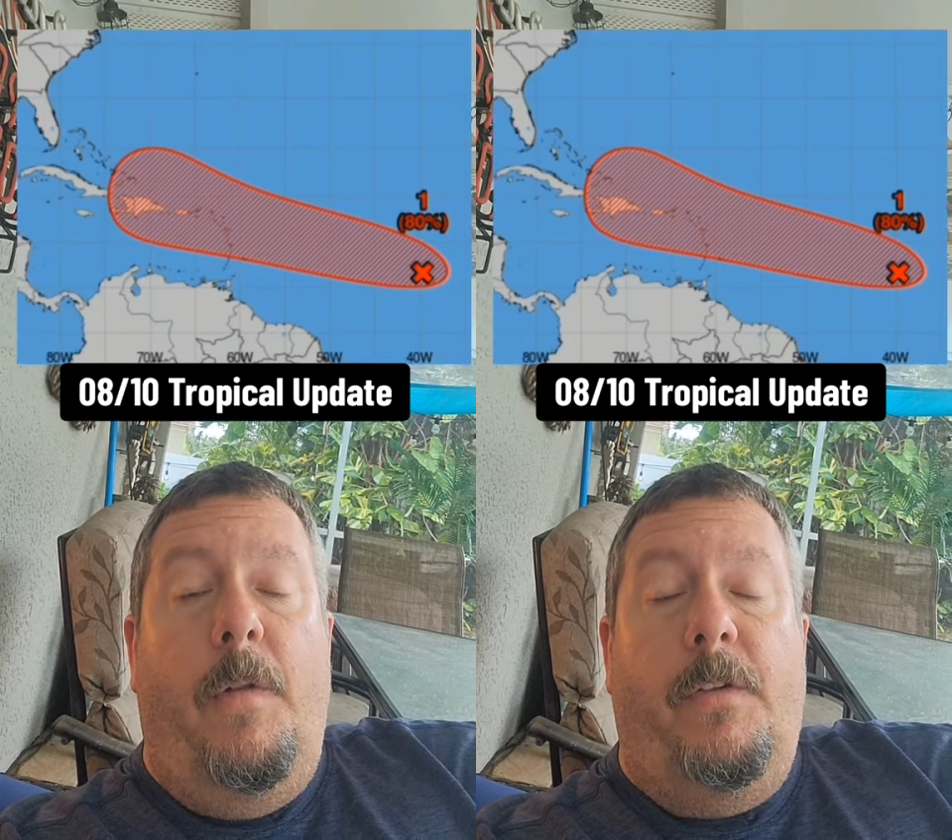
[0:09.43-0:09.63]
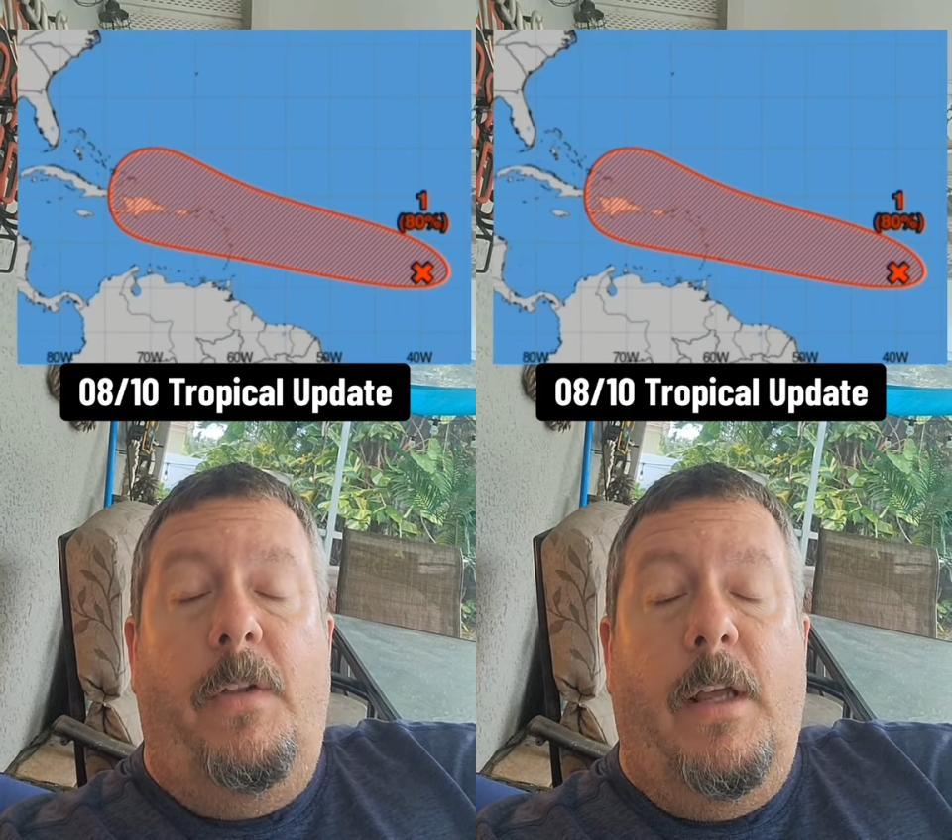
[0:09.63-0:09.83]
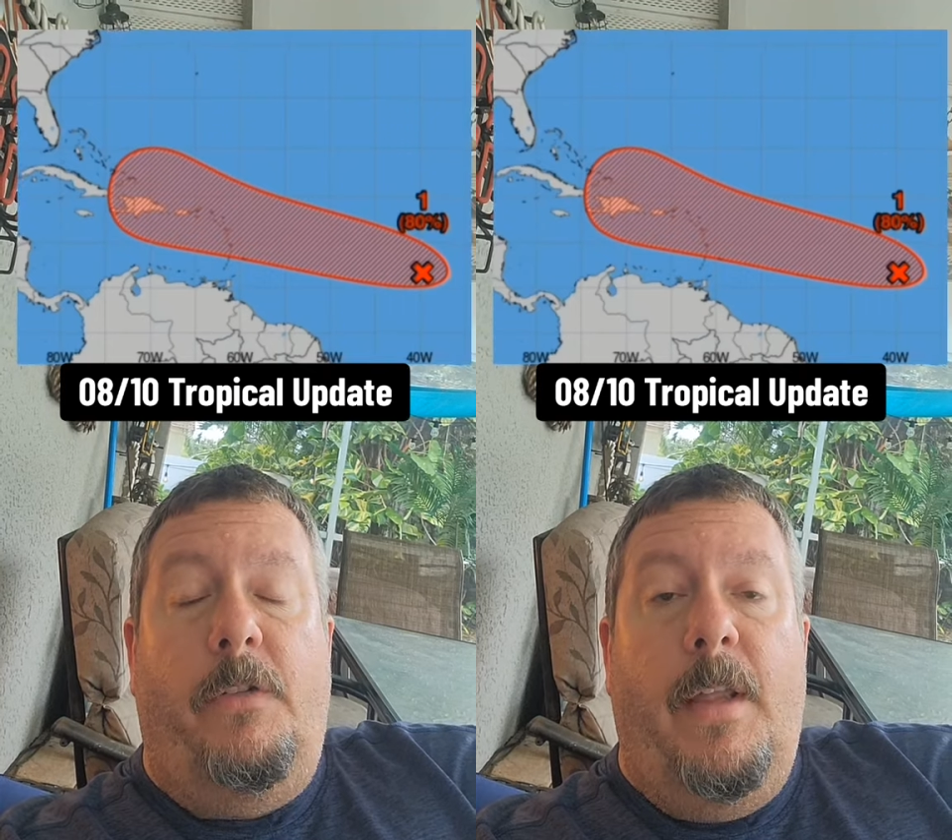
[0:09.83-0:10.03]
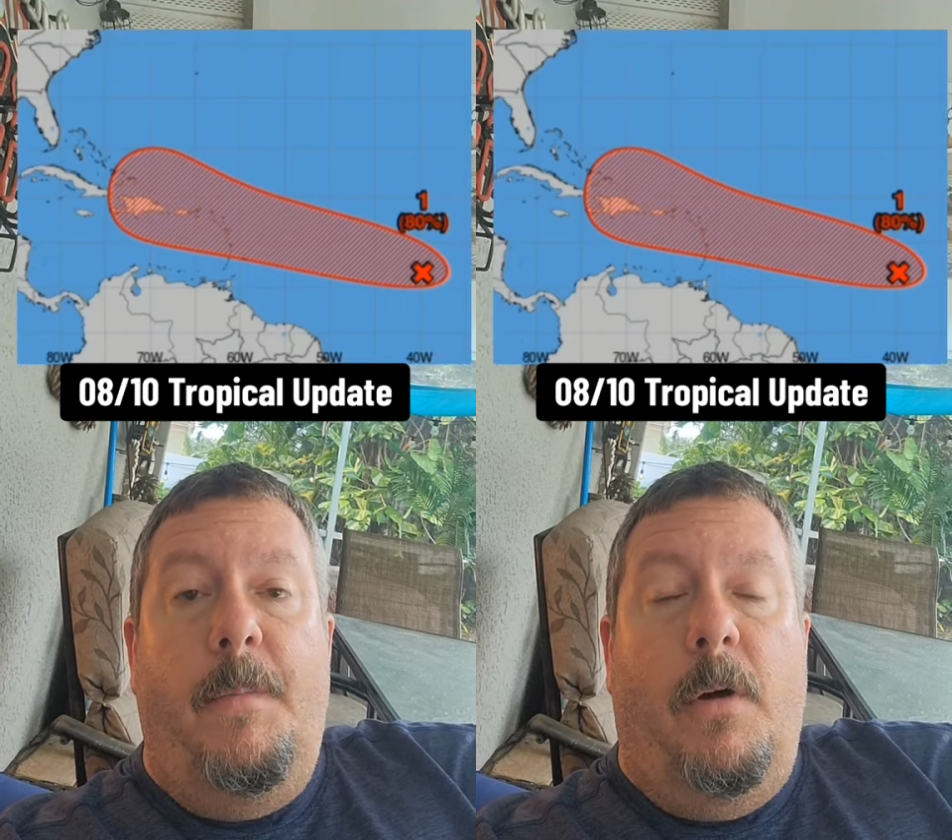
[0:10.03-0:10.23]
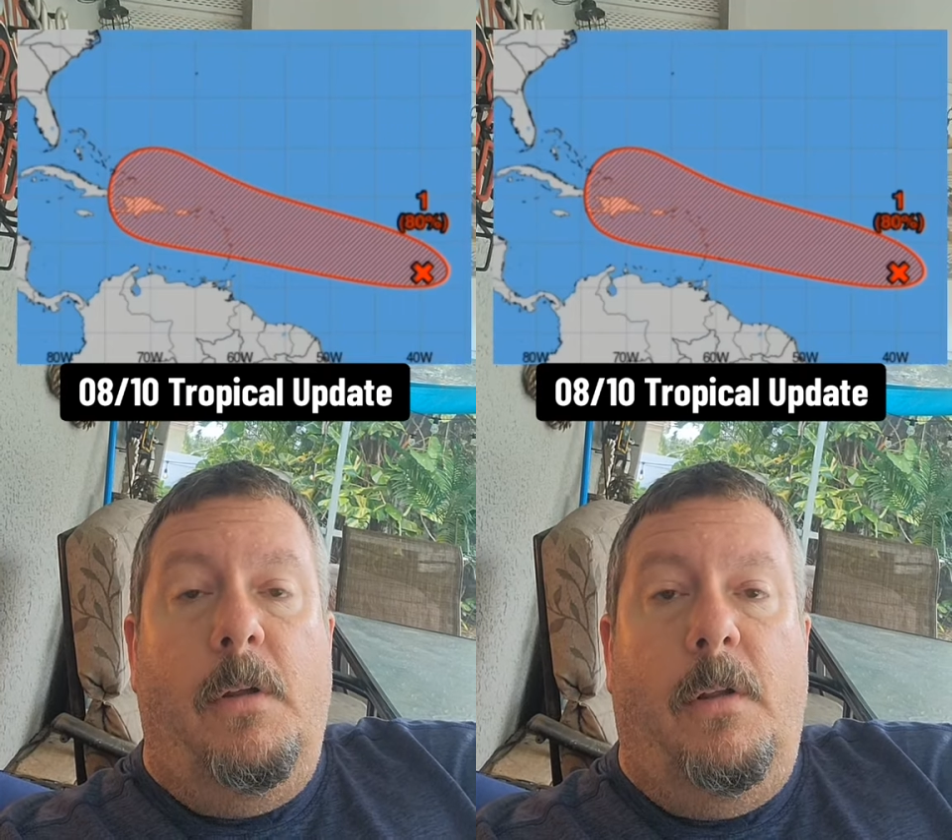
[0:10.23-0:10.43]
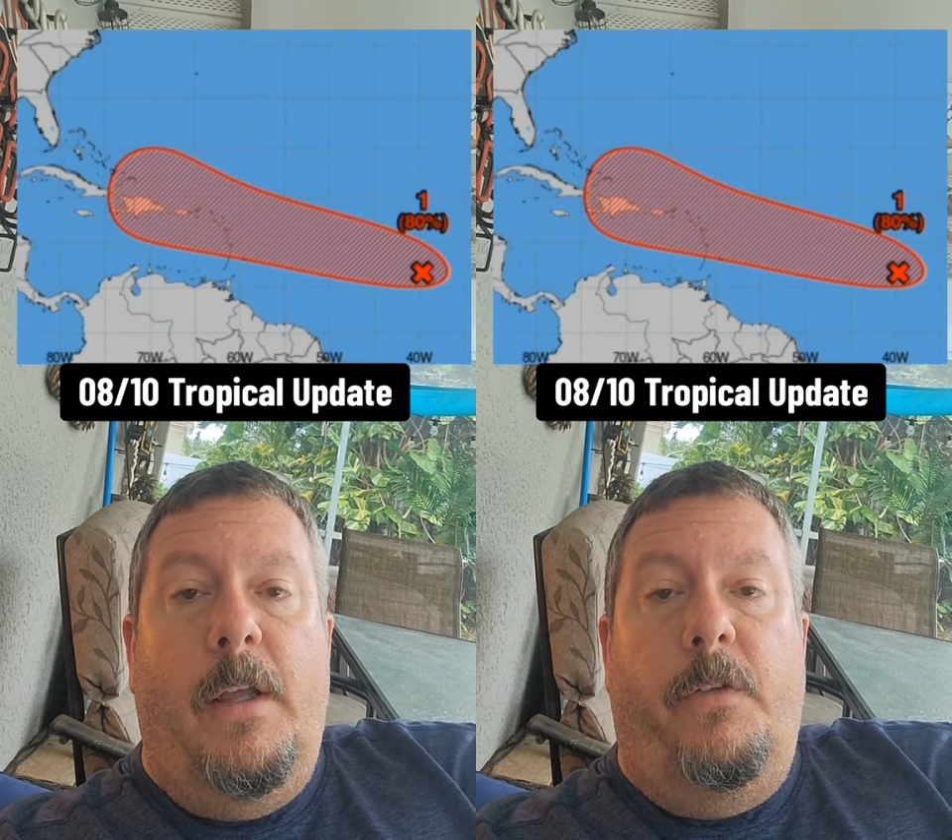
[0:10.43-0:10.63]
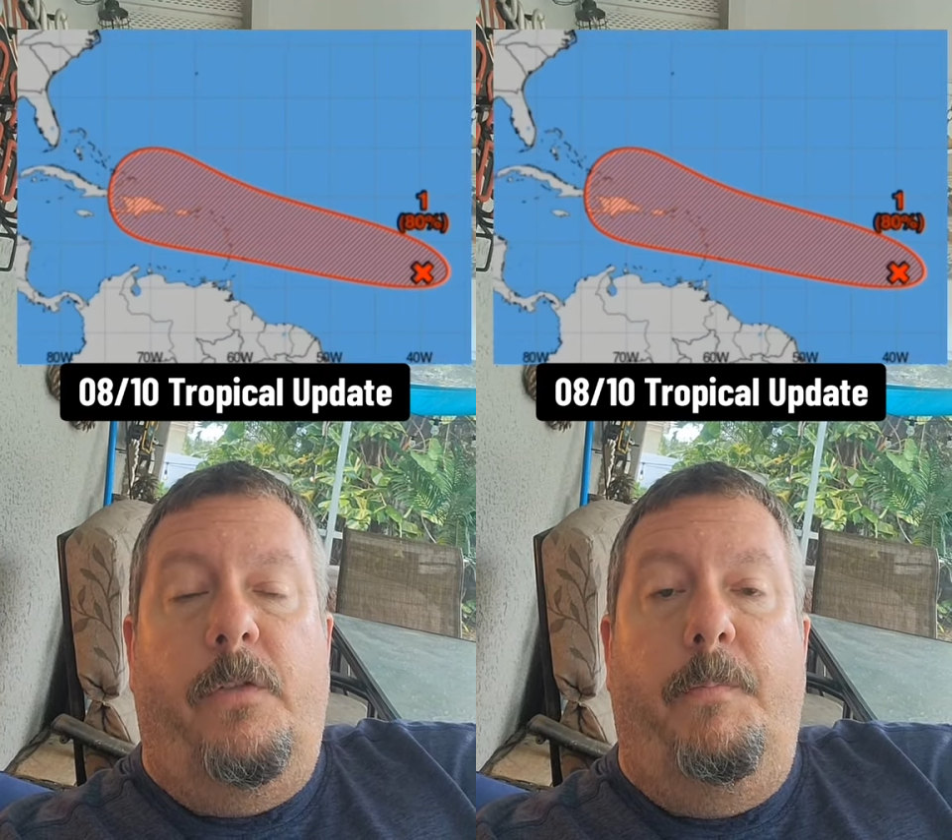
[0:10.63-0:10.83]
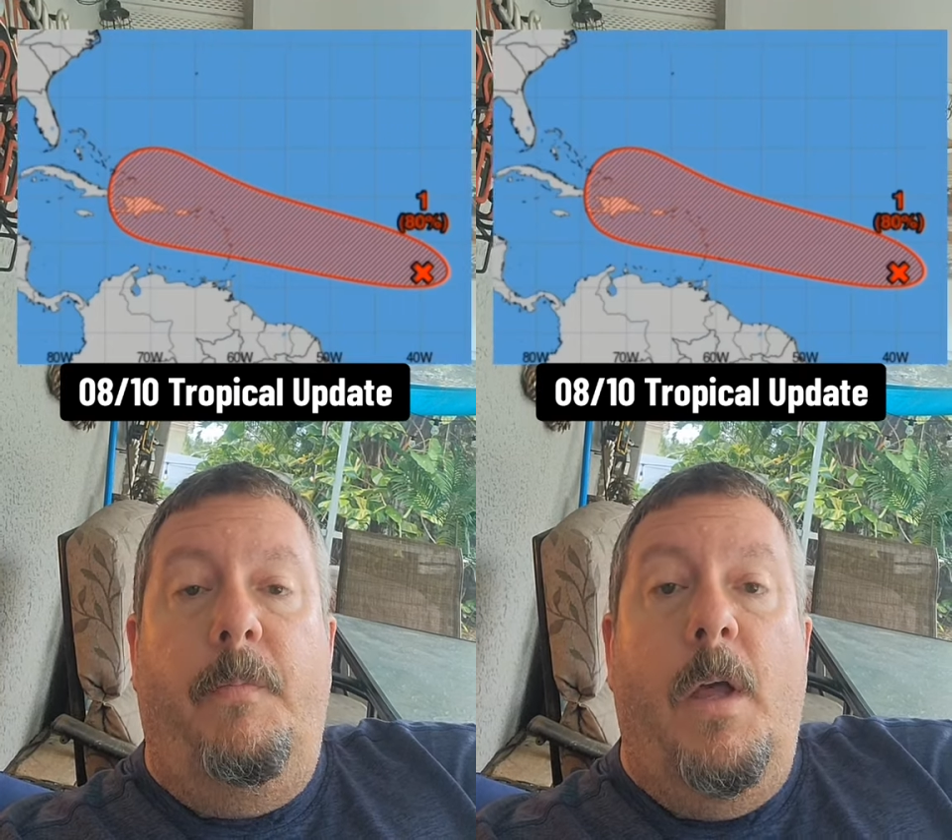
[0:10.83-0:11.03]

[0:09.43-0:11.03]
That's the next name on the list.